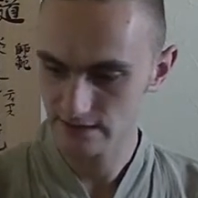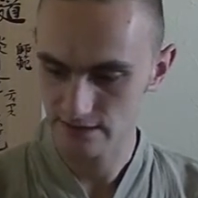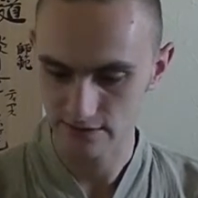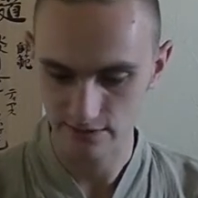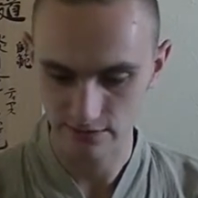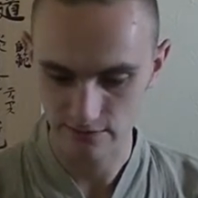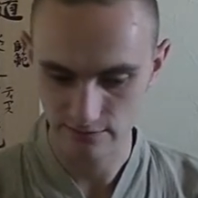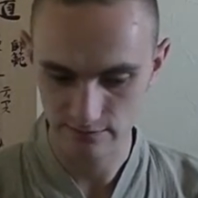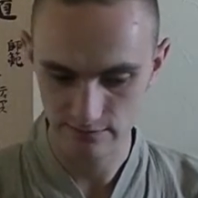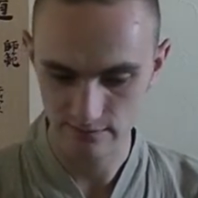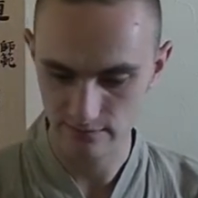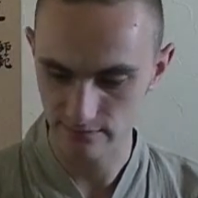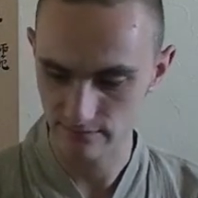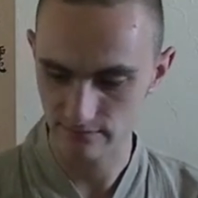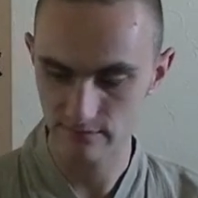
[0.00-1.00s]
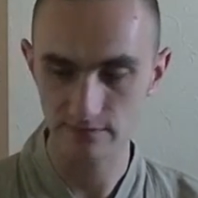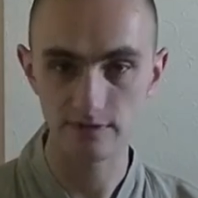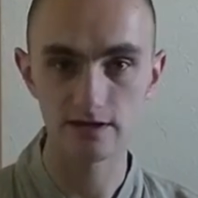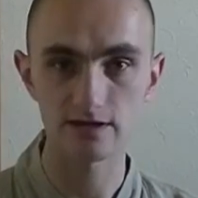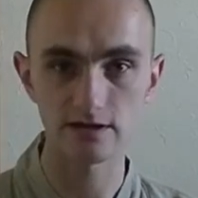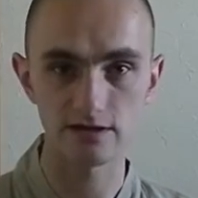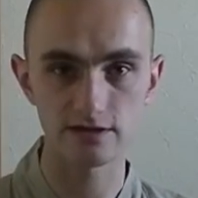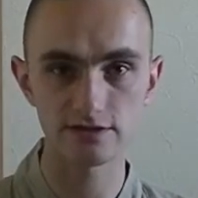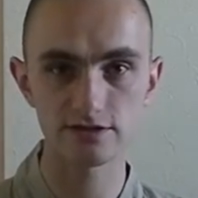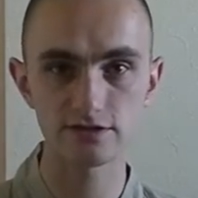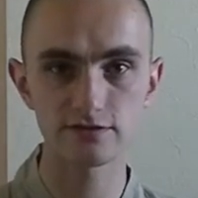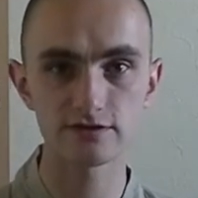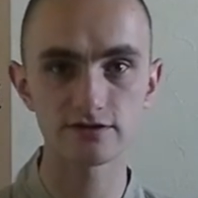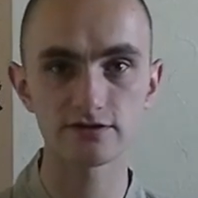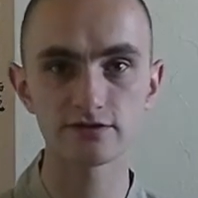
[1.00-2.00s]
So I'll
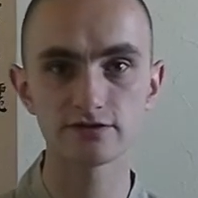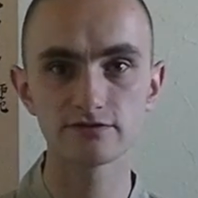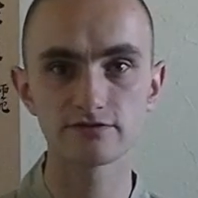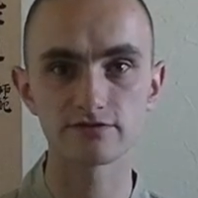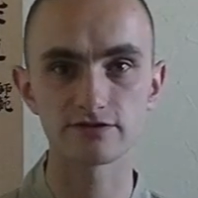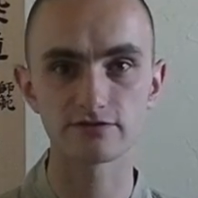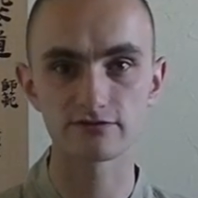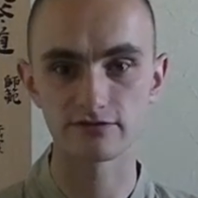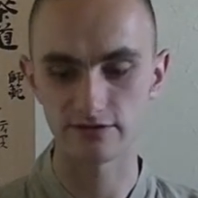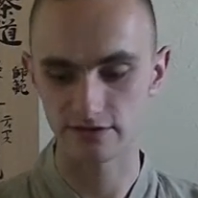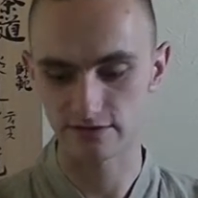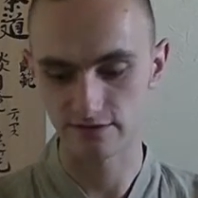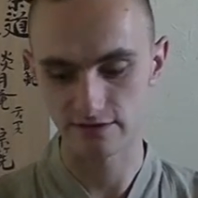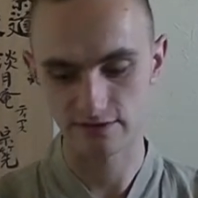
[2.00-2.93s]
show it to you for the first one.